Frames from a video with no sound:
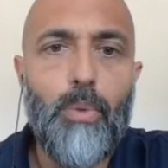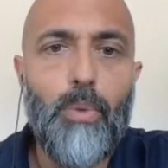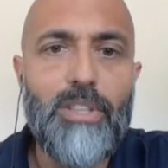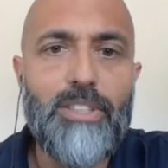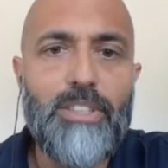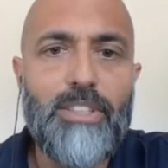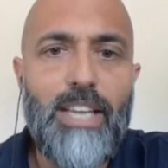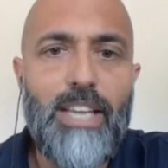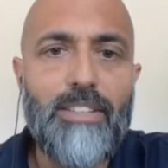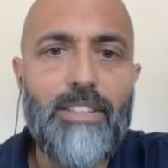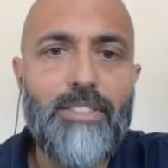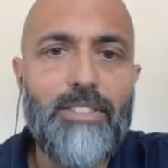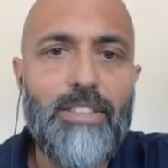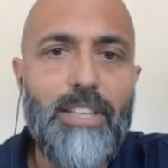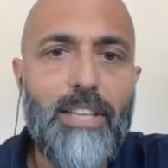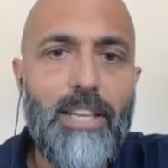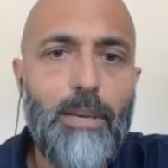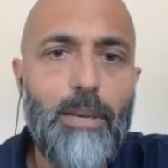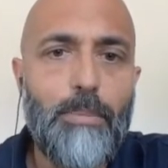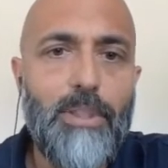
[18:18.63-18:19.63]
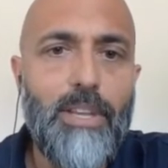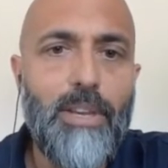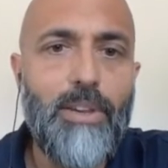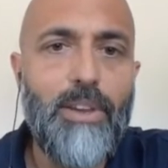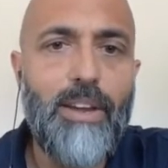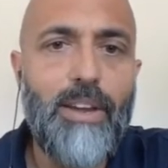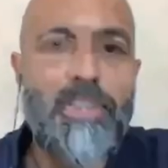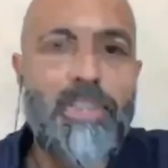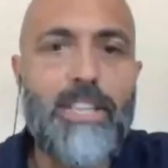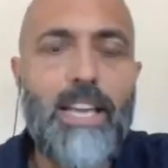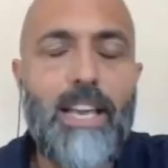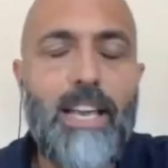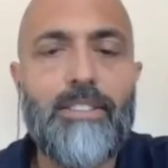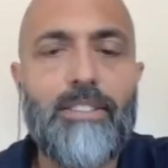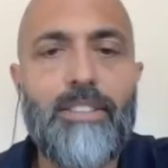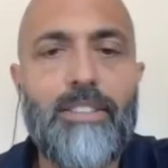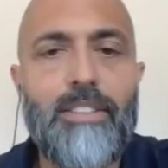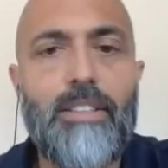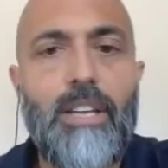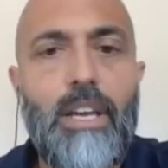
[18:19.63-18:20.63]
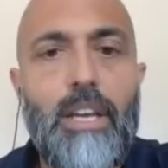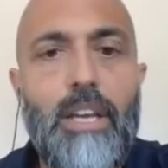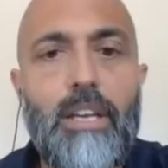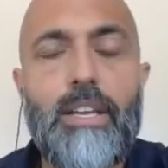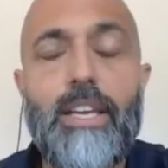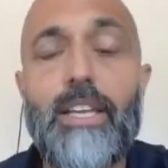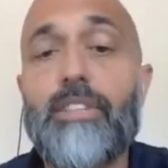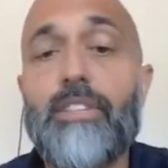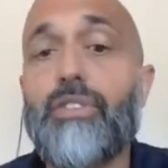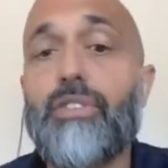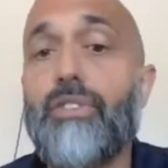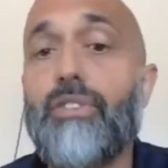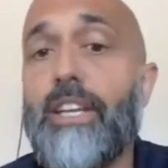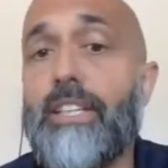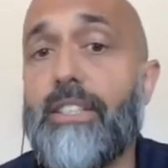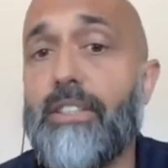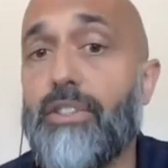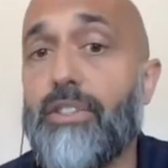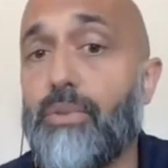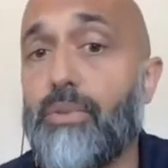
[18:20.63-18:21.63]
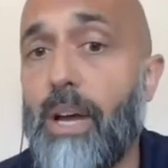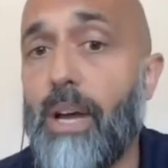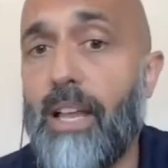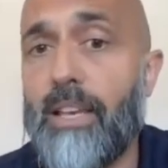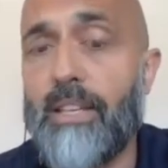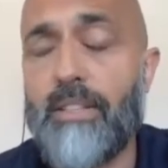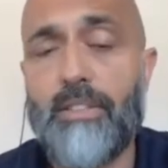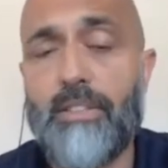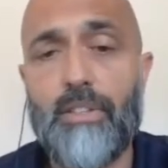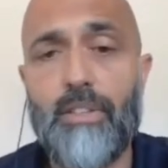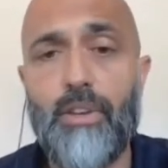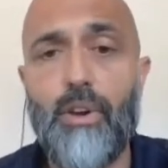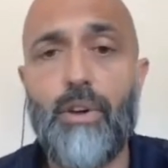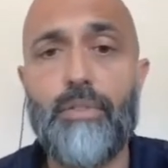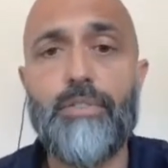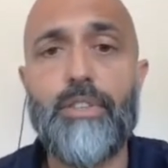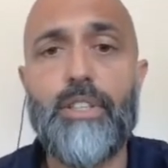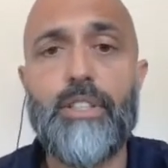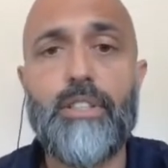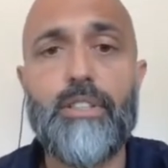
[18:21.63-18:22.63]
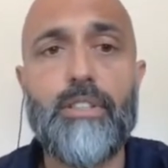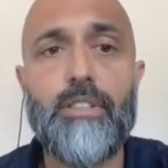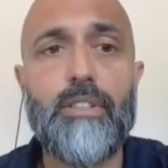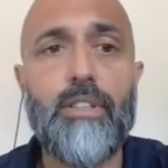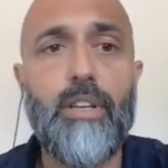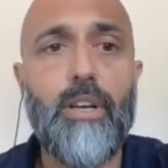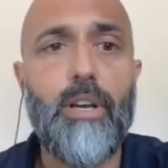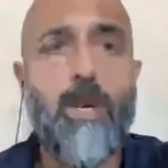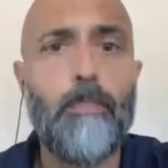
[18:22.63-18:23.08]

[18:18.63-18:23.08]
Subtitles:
skeleton here, but there you have a skeleton integrated as well into the office